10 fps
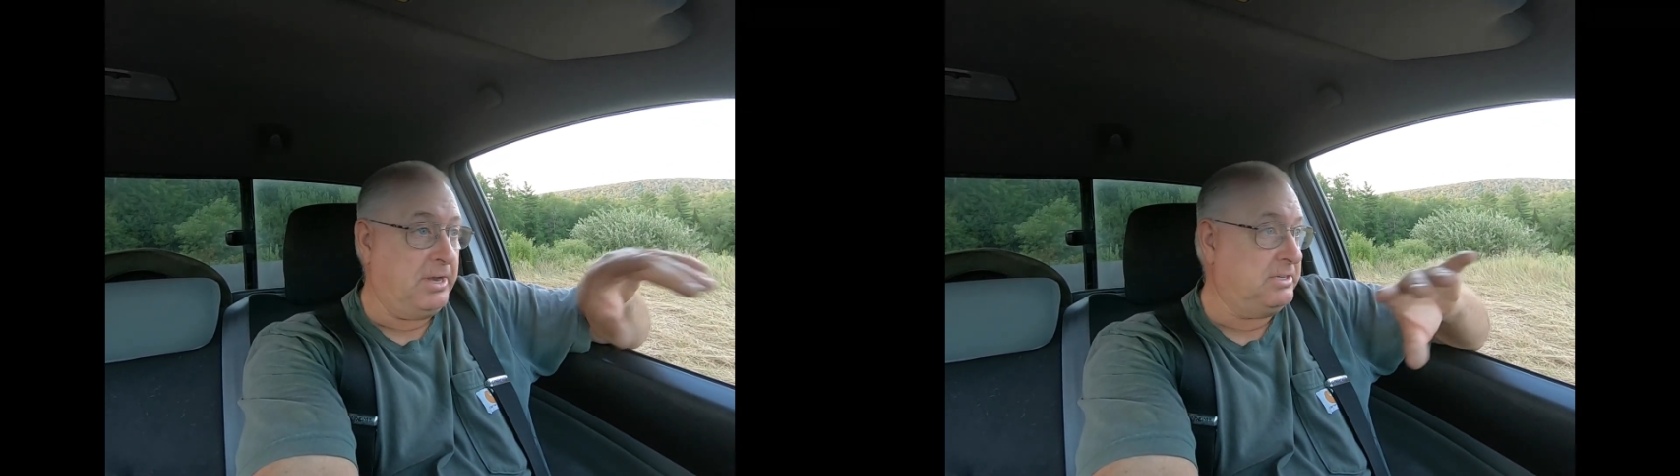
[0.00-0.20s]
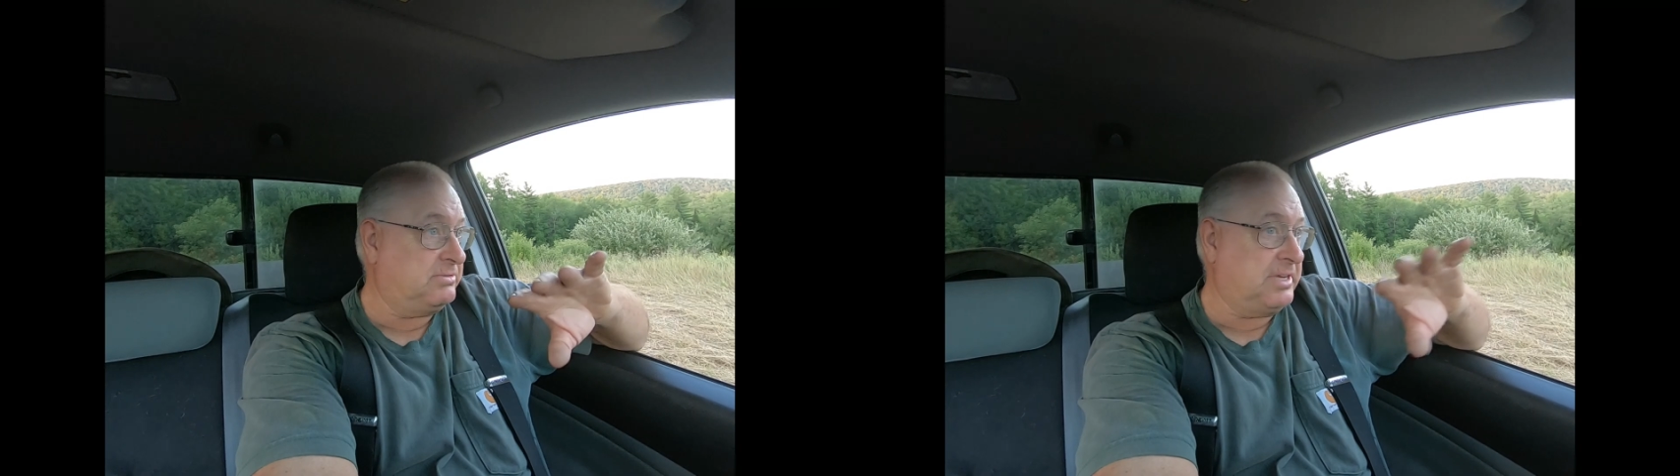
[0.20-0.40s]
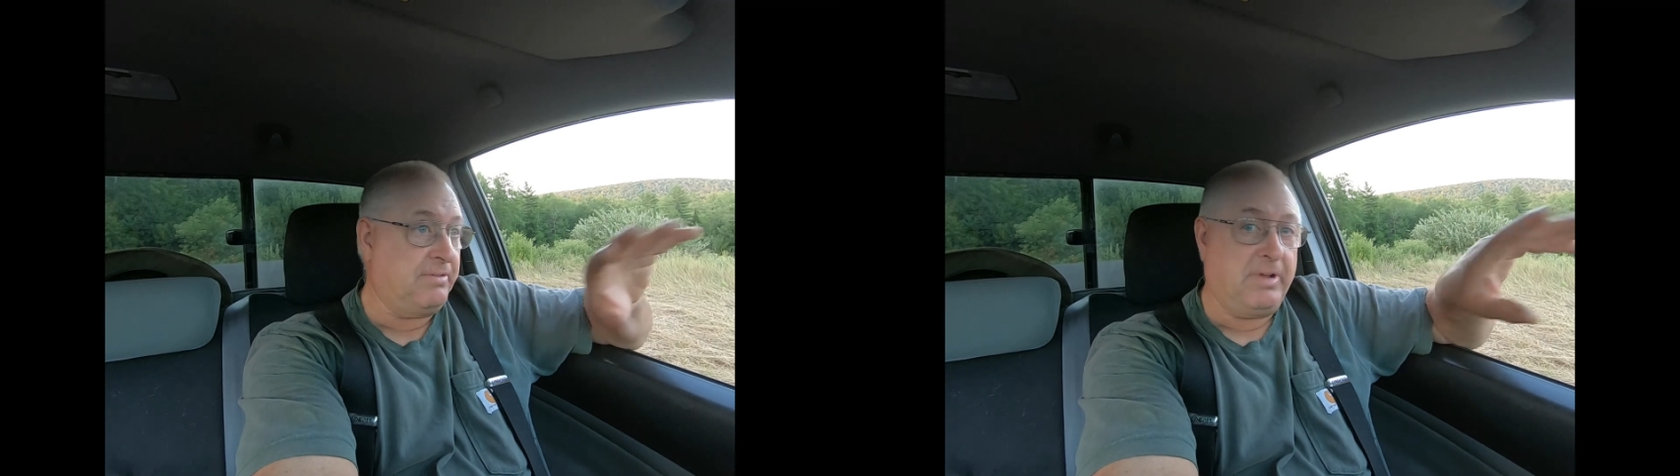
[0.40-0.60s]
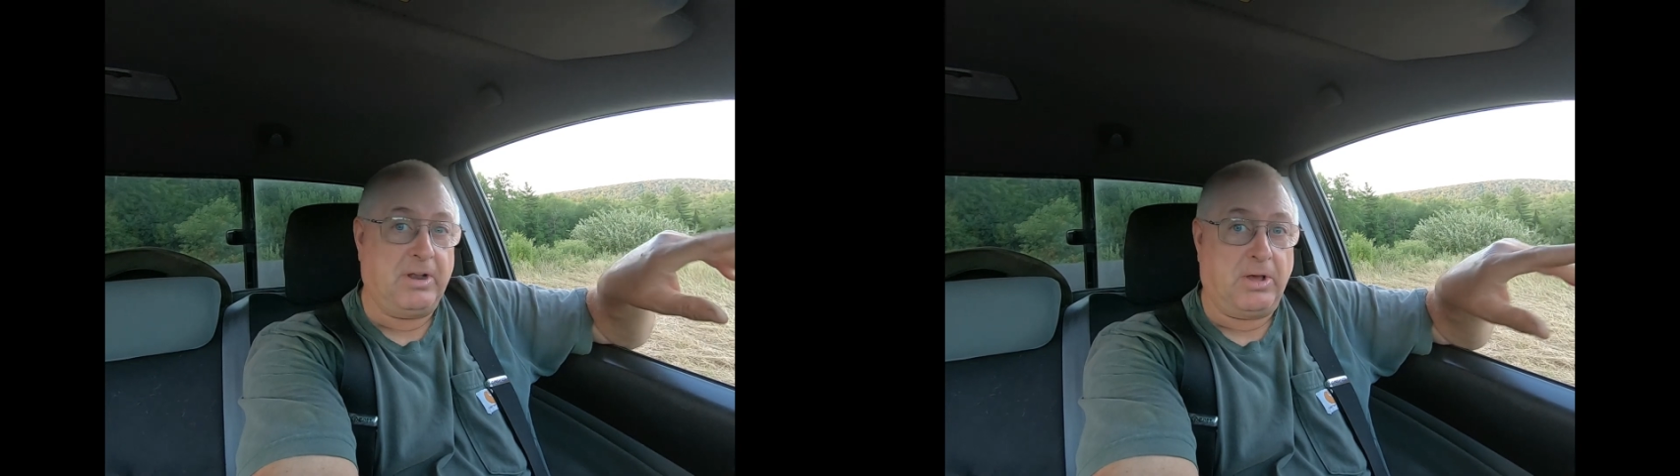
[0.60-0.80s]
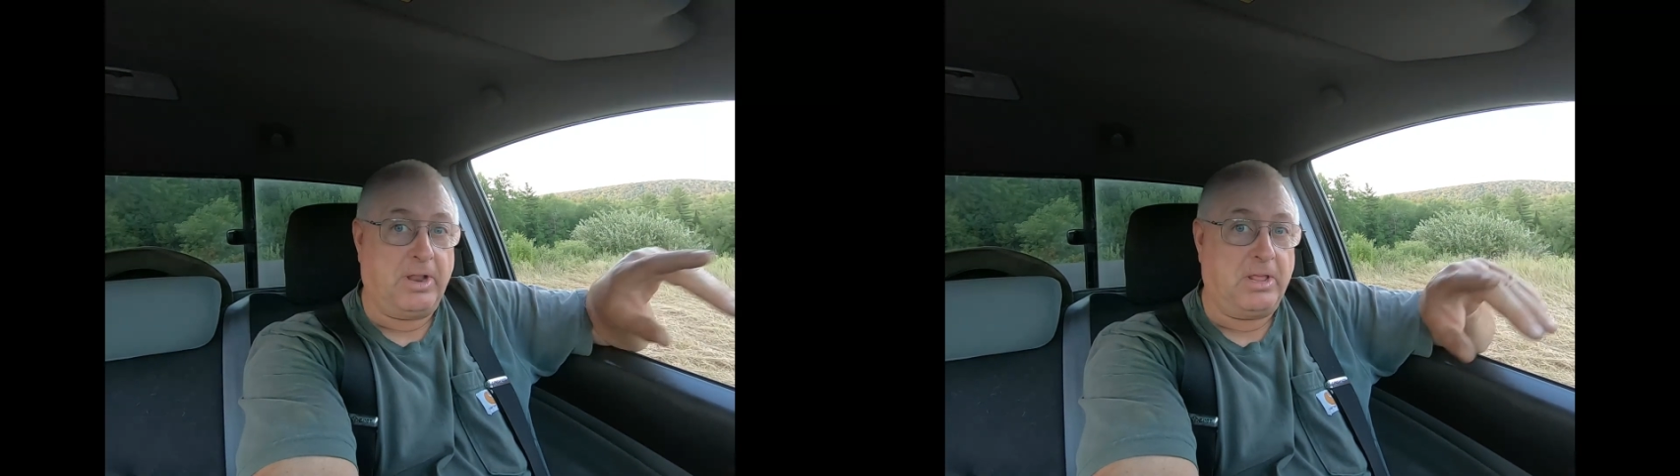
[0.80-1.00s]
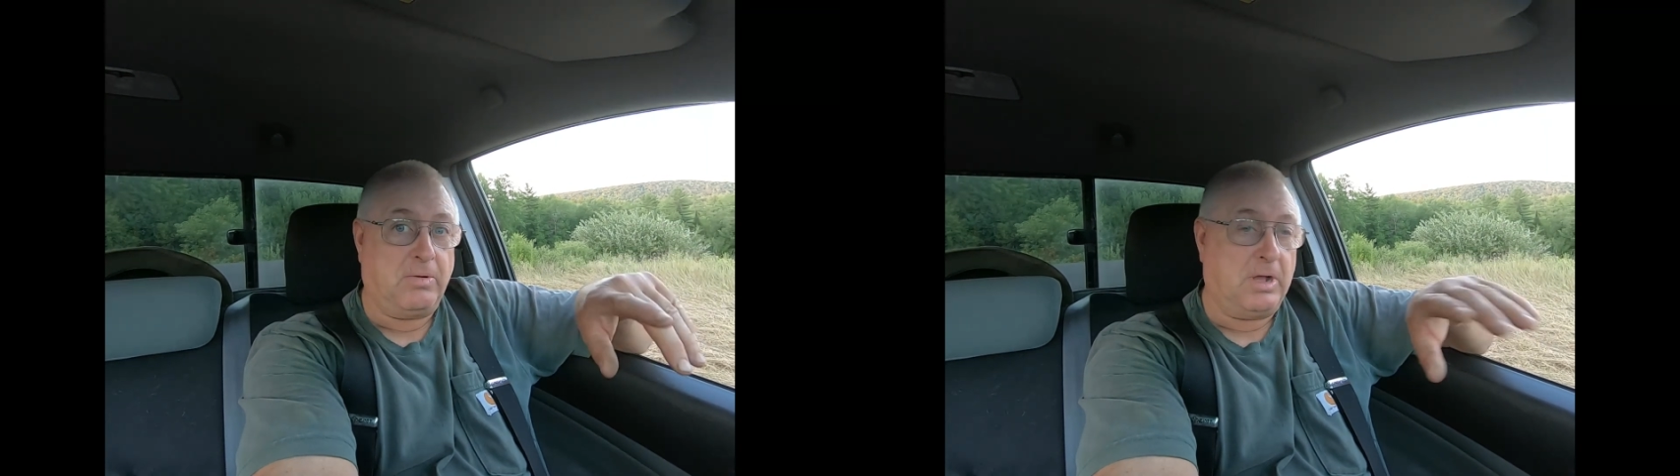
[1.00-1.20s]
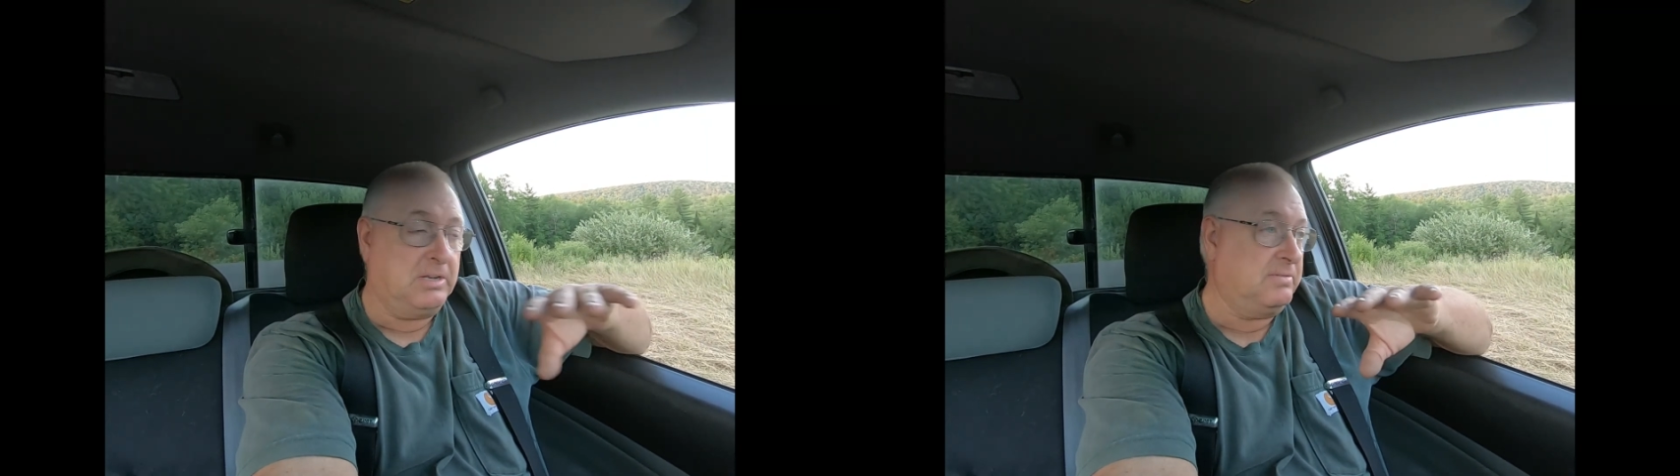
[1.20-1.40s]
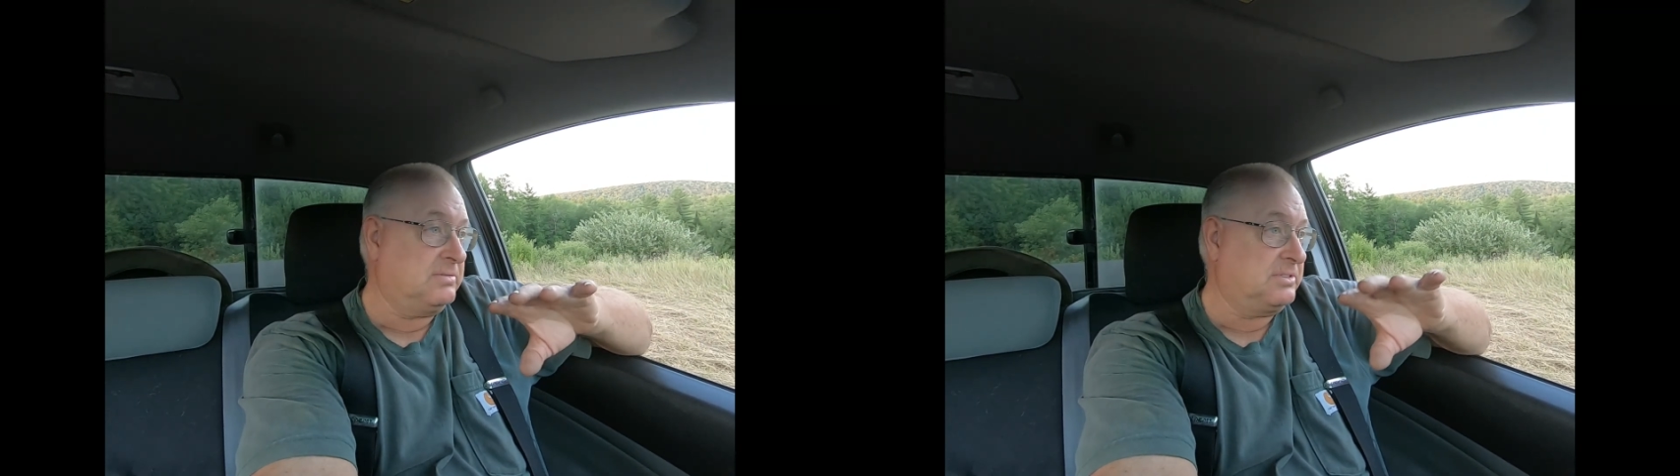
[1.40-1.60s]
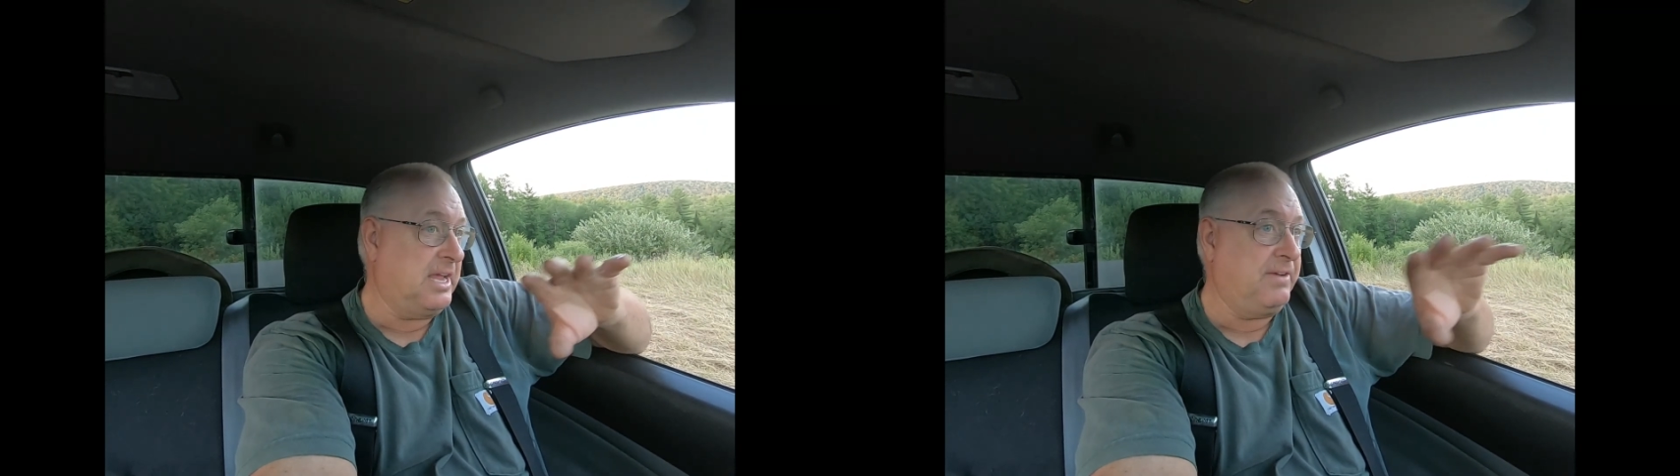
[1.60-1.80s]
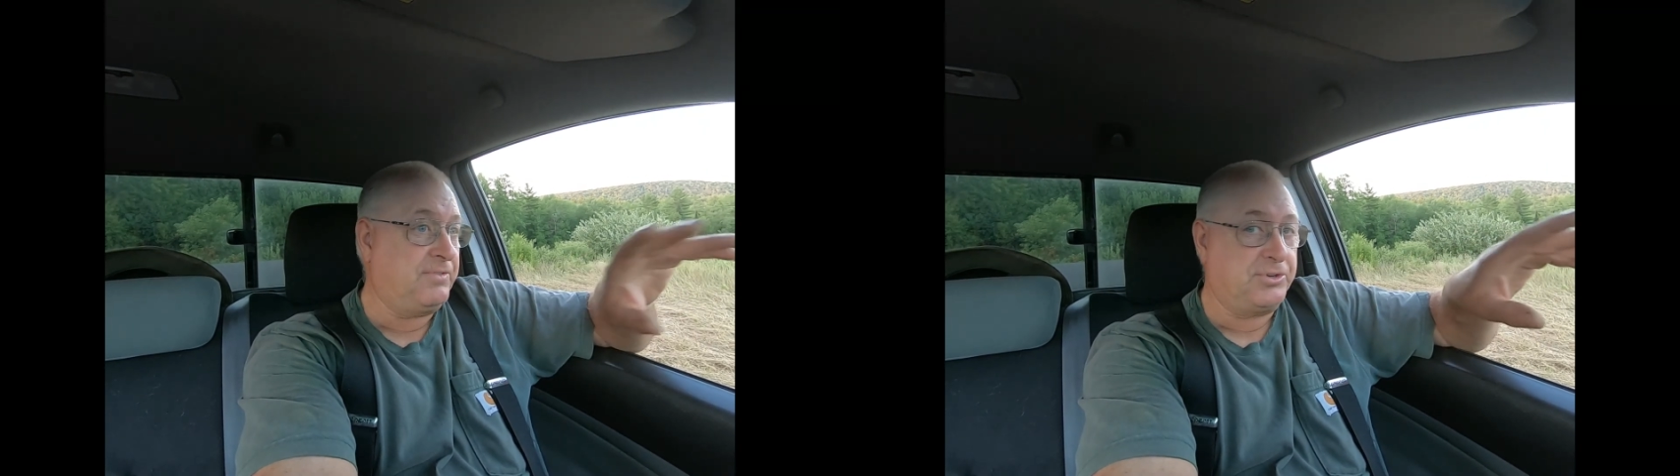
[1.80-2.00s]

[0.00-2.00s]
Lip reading: He said right on it, you know, unsafe